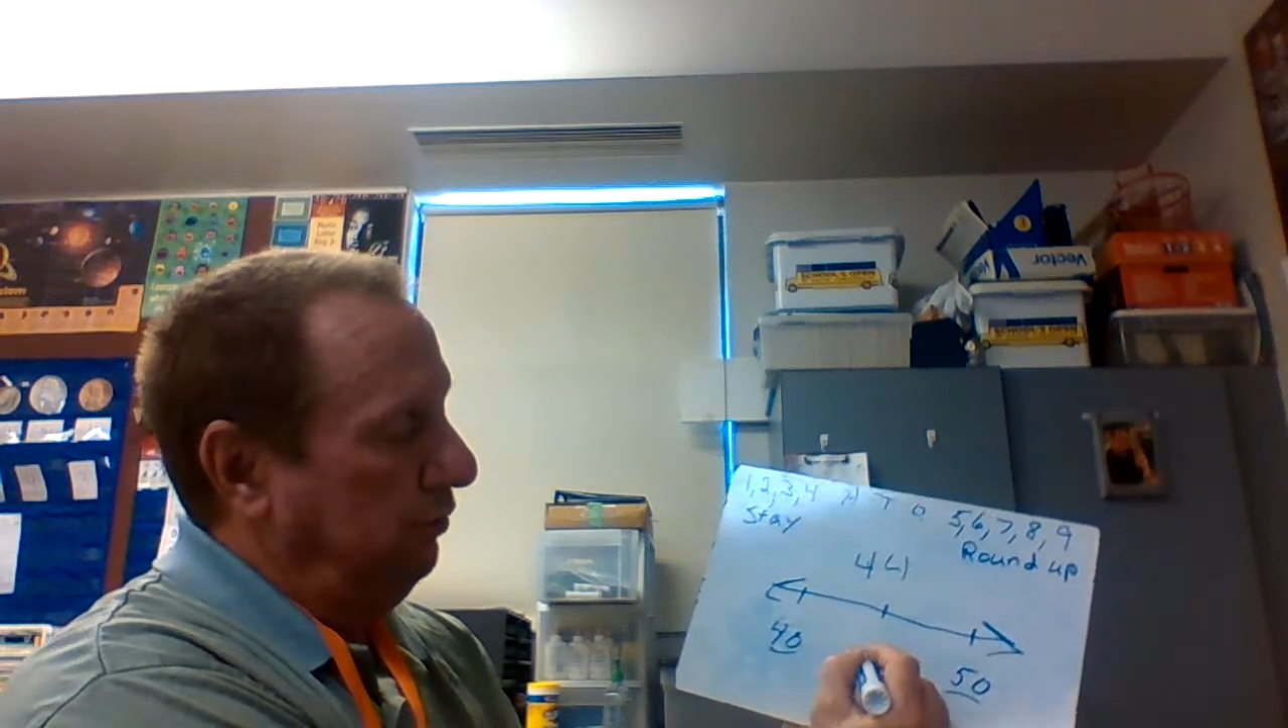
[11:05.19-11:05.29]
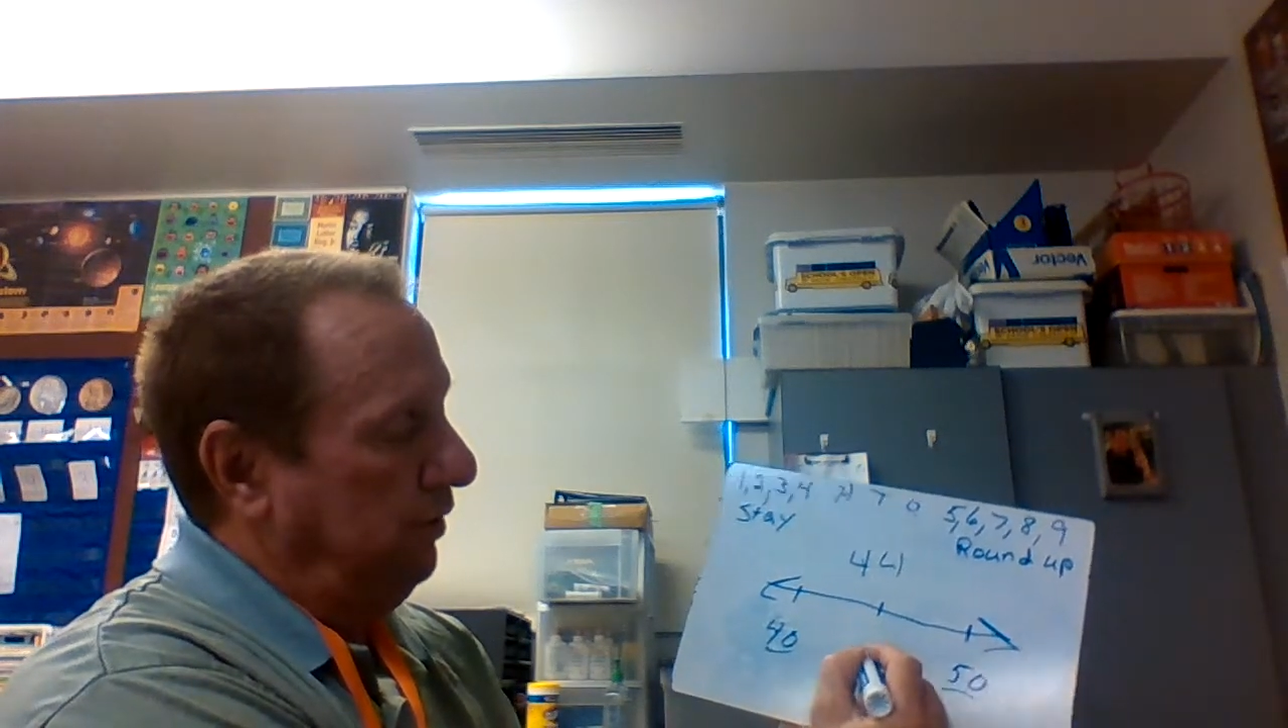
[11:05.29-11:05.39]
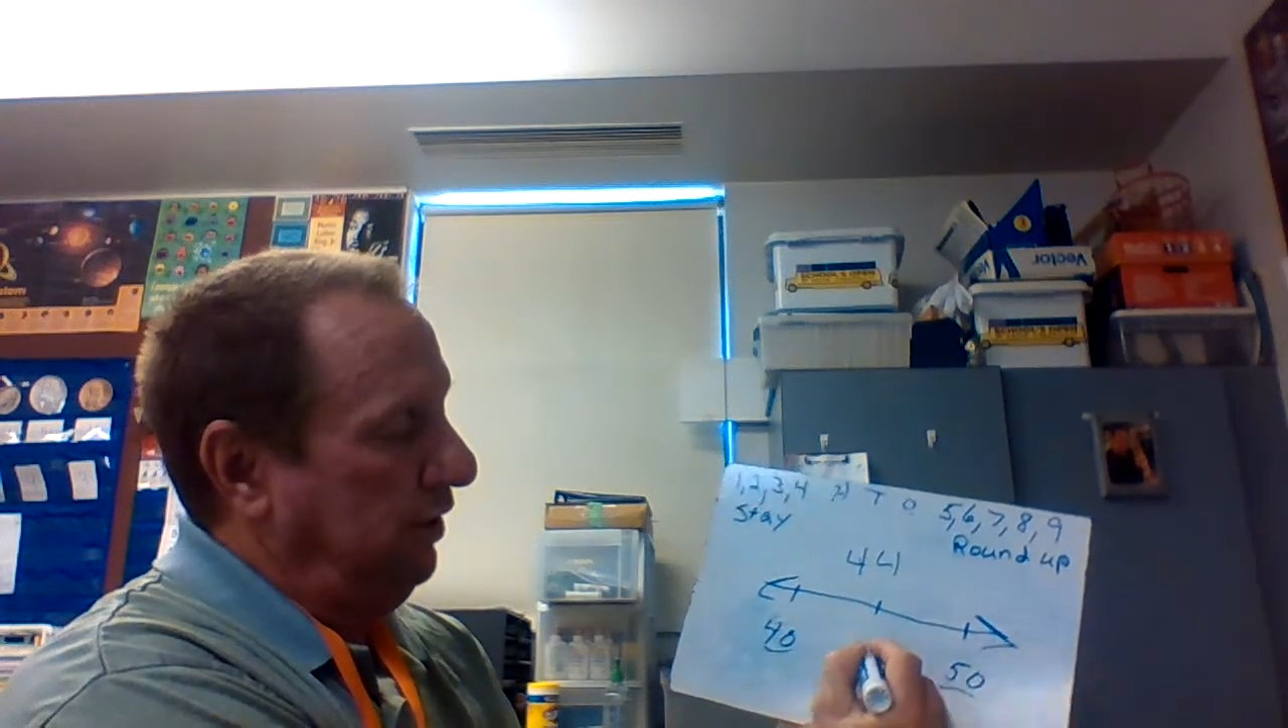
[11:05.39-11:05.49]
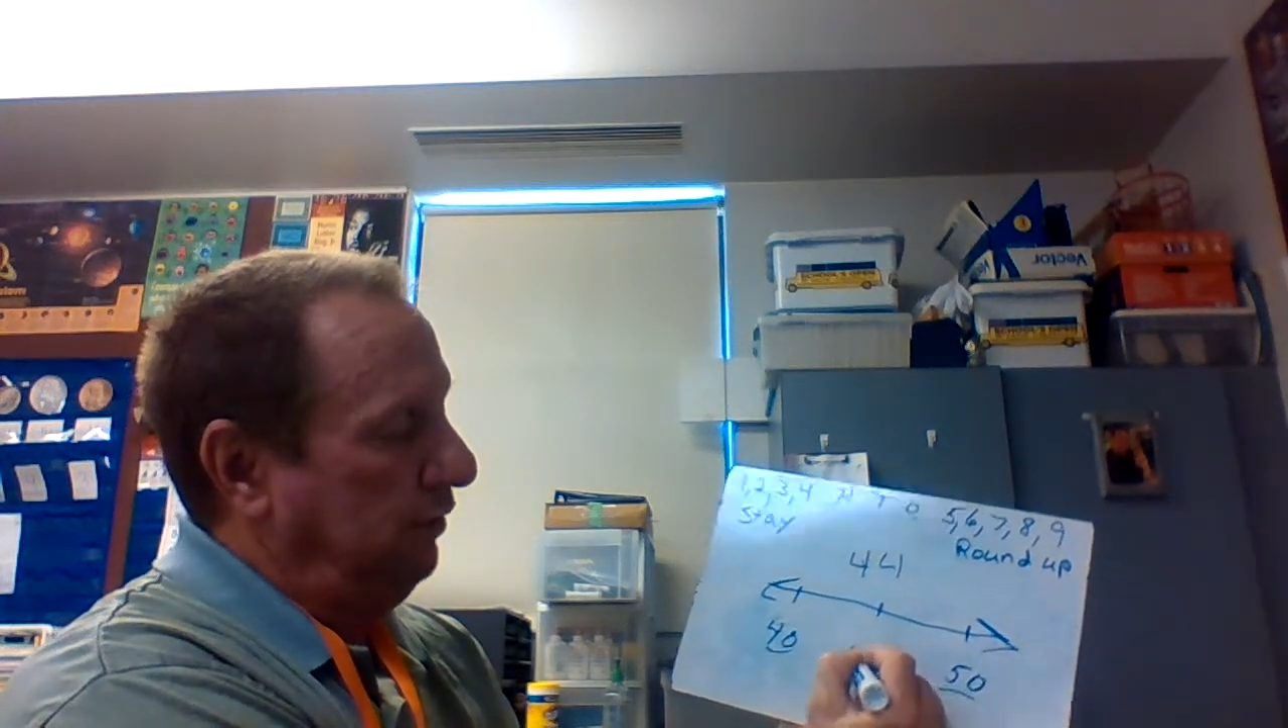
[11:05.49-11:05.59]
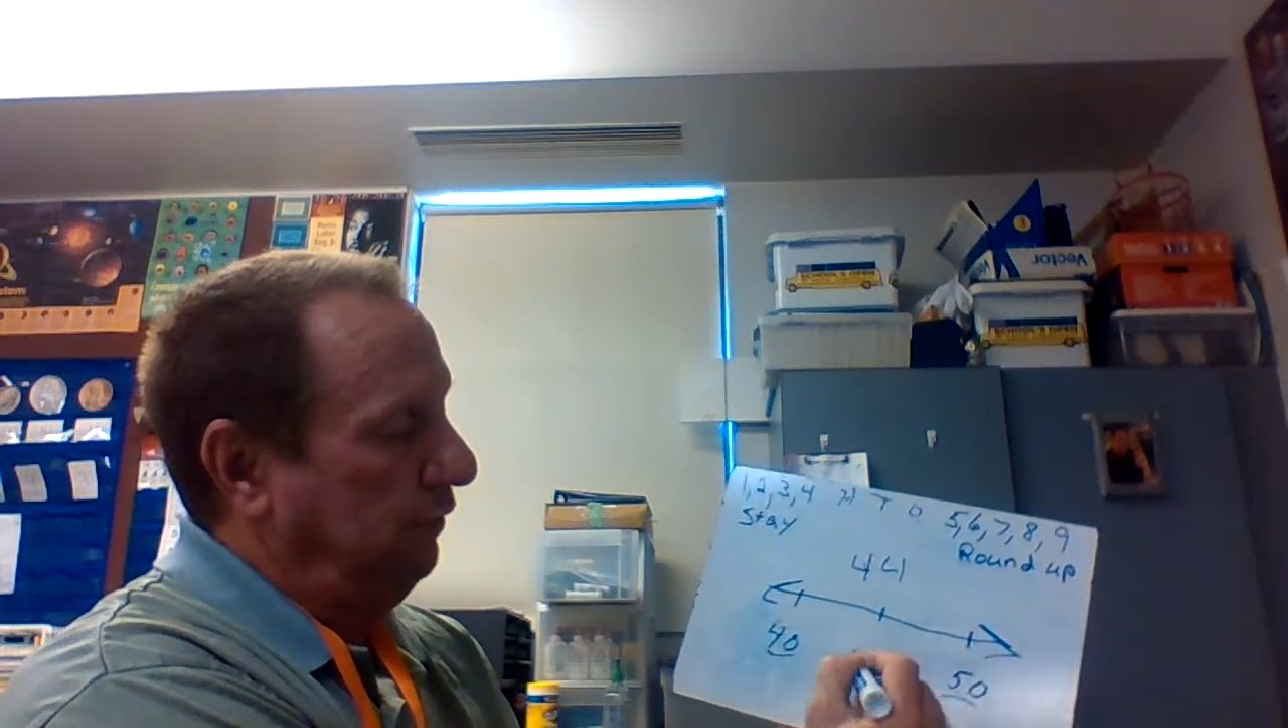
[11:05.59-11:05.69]
to
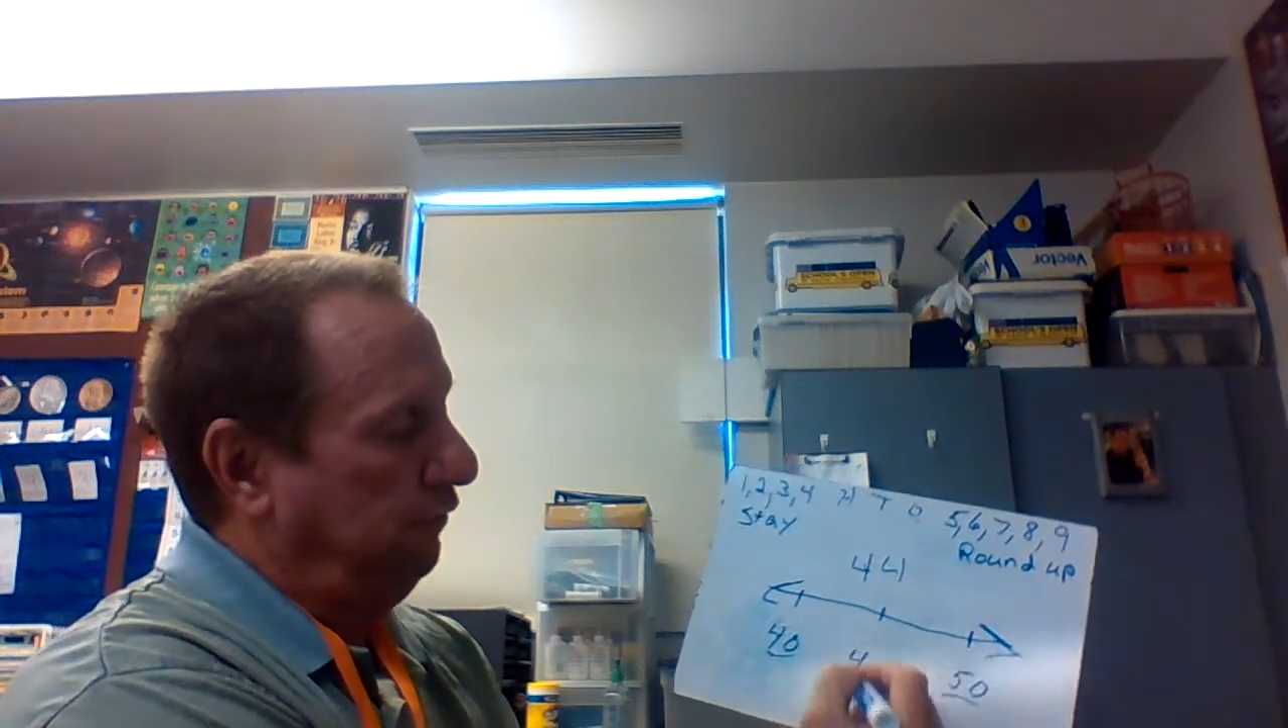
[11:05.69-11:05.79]
be in the